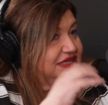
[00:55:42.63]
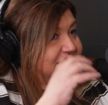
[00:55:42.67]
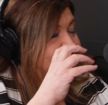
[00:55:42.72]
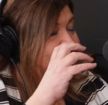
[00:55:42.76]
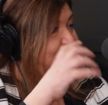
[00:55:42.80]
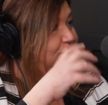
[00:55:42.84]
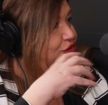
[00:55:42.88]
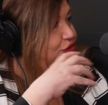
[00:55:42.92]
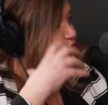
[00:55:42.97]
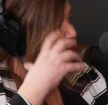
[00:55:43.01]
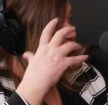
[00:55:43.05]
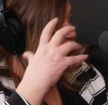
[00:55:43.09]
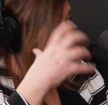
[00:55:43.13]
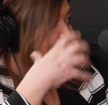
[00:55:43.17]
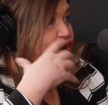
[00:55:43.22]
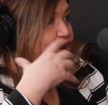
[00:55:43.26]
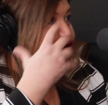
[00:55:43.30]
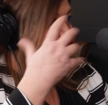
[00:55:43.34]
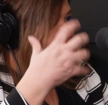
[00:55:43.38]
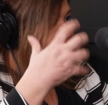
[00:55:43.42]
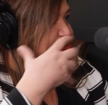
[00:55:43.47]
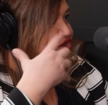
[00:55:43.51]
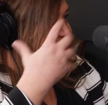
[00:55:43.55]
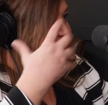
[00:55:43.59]
Because, we
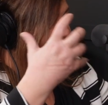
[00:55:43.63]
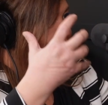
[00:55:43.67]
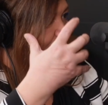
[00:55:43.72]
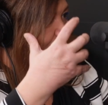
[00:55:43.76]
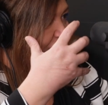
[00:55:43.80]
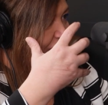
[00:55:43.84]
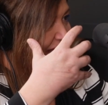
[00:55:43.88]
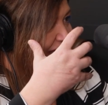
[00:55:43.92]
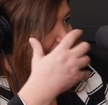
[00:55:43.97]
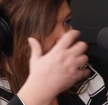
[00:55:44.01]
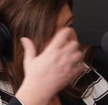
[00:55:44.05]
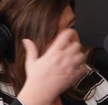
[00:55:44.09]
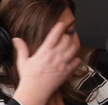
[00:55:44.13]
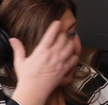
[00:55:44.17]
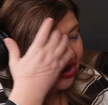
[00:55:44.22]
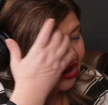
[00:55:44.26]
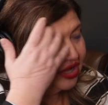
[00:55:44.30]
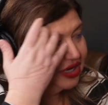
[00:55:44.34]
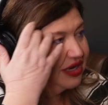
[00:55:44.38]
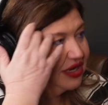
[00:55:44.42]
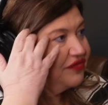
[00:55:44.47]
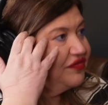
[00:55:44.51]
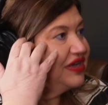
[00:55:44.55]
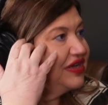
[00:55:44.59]
go so fast,
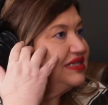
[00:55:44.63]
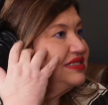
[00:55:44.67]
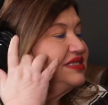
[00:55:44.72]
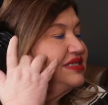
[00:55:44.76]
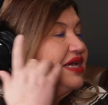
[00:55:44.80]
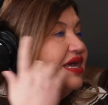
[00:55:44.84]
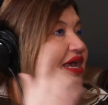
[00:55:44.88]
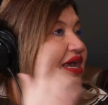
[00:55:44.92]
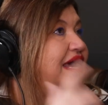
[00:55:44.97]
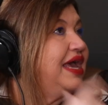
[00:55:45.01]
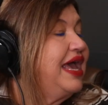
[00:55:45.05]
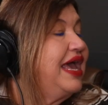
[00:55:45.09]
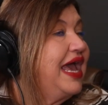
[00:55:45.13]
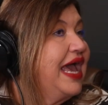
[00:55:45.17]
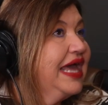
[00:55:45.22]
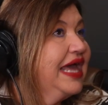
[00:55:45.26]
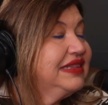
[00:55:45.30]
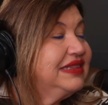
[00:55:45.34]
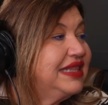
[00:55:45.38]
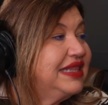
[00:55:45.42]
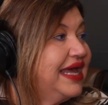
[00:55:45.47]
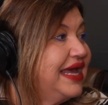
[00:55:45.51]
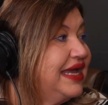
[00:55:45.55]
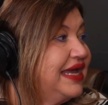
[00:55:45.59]
all of us.
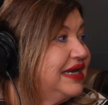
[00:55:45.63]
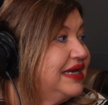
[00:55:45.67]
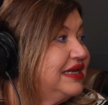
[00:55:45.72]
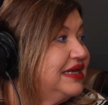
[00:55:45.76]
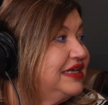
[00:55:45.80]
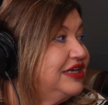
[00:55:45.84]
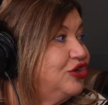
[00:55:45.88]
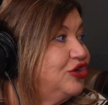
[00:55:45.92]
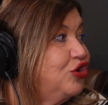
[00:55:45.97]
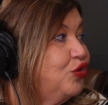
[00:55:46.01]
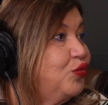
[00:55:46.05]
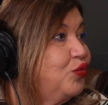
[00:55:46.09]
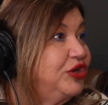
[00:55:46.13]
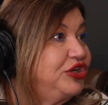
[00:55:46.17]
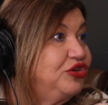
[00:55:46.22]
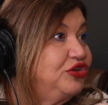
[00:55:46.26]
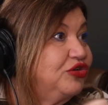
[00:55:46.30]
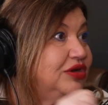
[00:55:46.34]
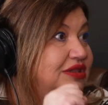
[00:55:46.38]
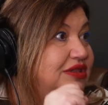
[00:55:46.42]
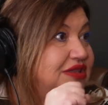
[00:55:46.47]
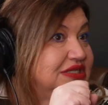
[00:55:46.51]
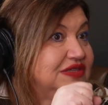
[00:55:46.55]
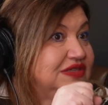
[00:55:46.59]
And then, when
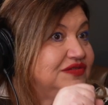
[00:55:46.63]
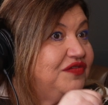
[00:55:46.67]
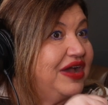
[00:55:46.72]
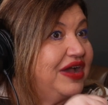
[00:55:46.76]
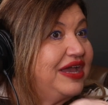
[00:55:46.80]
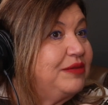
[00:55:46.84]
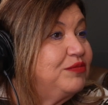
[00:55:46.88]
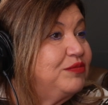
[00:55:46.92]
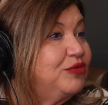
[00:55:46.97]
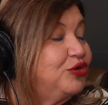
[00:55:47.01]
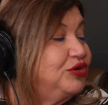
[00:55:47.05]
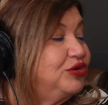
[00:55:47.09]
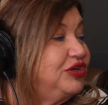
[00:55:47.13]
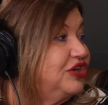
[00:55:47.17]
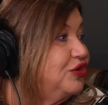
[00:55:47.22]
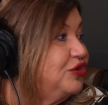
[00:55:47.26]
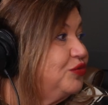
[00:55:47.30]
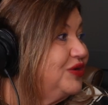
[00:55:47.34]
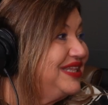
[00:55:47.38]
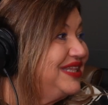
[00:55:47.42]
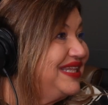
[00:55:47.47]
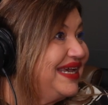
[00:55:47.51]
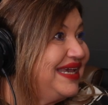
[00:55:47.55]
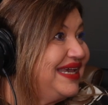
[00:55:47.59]
you're in this fight mode,
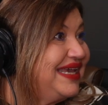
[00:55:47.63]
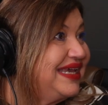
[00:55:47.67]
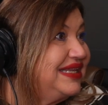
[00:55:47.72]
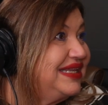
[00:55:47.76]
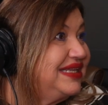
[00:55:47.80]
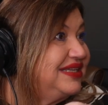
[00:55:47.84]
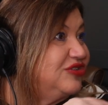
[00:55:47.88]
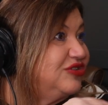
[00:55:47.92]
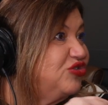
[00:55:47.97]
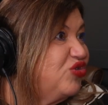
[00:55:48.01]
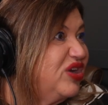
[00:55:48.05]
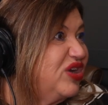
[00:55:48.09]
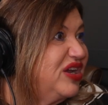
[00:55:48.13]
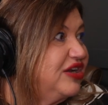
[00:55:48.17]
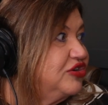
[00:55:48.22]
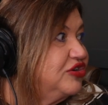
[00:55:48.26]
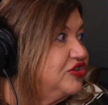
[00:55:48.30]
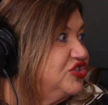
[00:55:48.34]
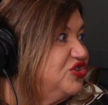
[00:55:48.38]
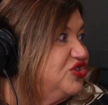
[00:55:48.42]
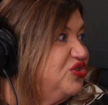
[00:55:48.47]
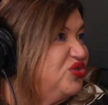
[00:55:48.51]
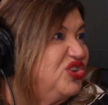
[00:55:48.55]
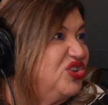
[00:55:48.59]
when the kid
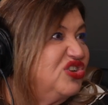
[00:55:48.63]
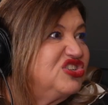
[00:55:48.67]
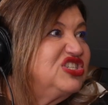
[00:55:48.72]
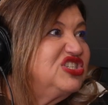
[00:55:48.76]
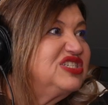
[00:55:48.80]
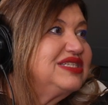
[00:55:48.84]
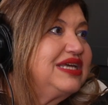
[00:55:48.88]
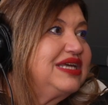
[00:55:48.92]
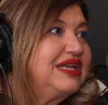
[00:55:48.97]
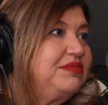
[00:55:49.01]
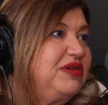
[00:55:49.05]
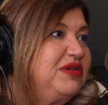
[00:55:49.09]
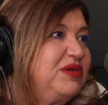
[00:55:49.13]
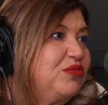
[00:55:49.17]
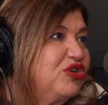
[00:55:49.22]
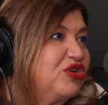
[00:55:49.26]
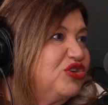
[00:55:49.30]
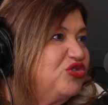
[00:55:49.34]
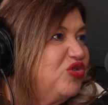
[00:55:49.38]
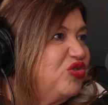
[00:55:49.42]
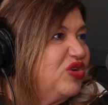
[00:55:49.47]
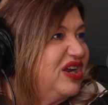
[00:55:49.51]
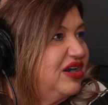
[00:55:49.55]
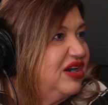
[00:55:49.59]
triggers you, you're just going to be
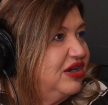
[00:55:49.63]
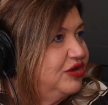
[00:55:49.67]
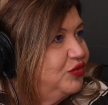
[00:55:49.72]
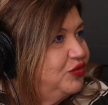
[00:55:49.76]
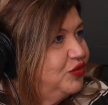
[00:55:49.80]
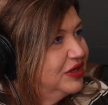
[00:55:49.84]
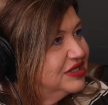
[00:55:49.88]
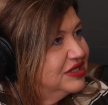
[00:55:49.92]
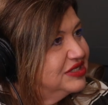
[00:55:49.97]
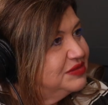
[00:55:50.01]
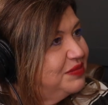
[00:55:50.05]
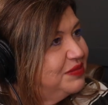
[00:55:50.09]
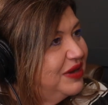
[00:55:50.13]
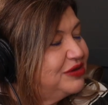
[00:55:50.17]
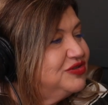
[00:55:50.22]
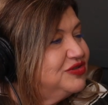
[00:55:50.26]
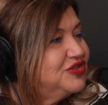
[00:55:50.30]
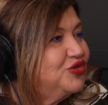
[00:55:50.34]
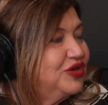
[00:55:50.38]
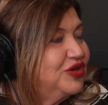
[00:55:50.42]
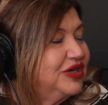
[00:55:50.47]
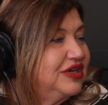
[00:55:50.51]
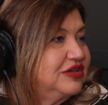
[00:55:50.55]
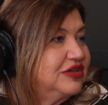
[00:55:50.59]
more triggered. When a
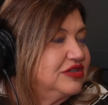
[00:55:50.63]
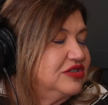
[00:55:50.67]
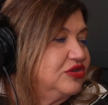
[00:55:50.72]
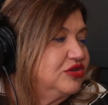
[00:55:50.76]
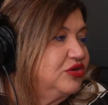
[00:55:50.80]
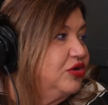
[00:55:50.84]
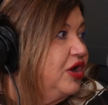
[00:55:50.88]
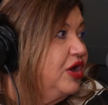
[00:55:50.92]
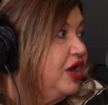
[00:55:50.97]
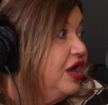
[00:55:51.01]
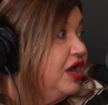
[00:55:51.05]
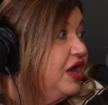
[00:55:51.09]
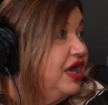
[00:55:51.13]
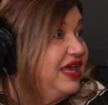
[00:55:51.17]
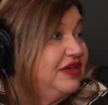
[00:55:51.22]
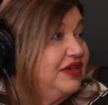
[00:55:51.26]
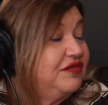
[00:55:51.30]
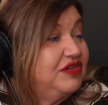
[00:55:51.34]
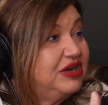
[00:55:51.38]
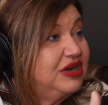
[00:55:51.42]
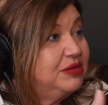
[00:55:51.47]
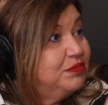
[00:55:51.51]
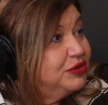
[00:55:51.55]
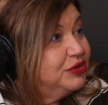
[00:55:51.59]
spouse triggers you,
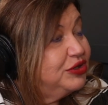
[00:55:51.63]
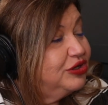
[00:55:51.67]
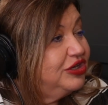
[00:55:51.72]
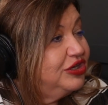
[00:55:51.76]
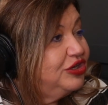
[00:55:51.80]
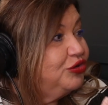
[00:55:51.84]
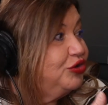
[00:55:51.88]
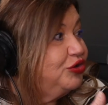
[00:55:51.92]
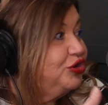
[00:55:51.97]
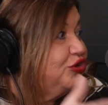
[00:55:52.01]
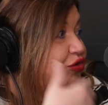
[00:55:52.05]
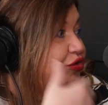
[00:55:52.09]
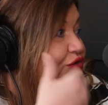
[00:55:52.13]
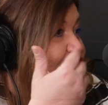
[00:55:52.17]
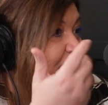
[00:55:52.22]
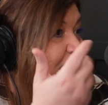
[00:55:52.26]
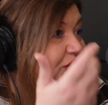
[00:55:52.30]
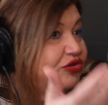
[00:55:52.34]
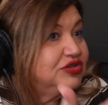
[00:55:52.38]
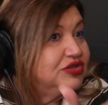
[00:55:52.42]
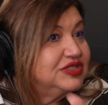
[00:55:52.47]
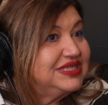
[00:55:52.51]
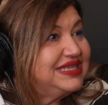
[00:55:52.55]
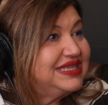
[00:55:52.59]
even,
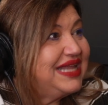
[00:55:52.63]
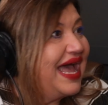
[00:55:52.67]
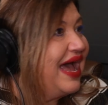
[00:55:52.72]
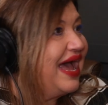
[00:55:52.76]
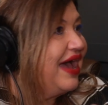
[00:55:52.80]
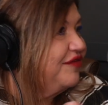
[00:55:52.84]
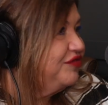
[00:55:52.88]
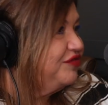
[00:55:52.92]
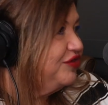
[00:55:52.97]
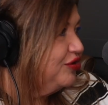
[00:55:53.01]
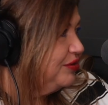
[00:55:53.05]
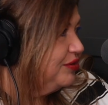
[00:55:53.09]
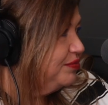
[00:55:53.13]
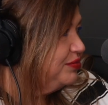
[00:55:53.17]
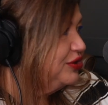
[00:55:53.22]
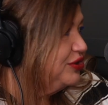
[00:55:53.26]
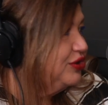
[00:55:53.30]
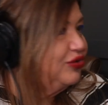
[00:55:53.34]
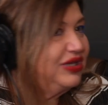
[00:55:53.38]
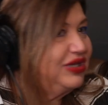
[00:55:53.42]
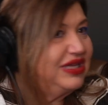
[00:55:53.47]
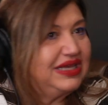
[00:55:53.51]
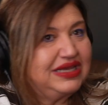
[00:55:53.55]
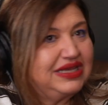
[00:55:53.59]
your staff, your
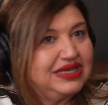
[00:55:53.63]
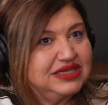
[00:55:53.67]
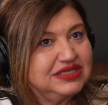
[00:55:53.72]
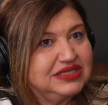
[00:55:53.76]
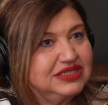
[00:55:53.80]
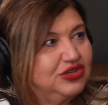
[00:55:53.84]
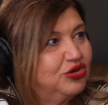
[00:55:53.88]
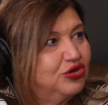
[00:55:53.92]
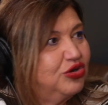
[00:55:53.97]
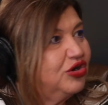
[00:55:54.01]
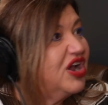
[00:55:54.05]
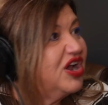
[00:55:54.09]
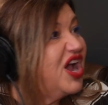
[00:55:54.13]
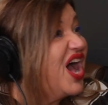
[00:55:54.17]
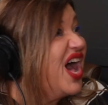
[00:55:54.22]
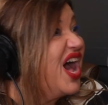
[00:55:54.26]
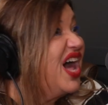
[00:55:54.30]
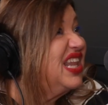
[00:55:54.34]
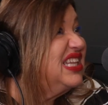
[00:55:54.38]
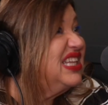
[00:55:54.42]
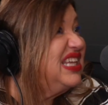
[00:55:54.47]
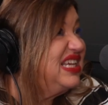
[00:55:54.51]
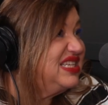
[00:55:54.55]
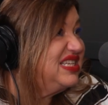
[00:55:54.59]
employees, your
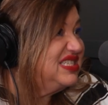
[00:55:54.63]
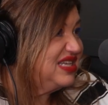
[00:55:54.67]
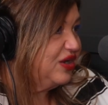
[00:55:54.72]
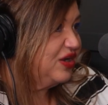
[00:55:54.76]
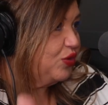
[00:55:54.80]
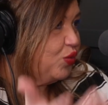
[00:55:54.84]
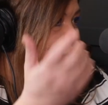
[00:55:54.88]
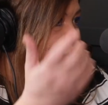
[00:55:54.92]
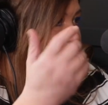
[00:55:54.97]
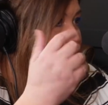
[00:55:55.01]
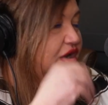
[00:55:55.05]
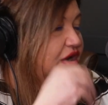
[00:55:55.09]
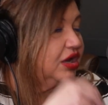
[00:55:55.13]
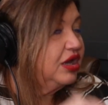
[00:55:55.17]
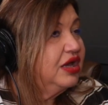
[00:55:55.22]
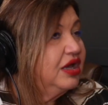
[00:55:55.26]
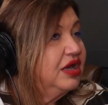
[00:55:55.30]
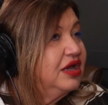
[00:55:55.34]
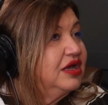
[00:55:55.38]
colleagues at work.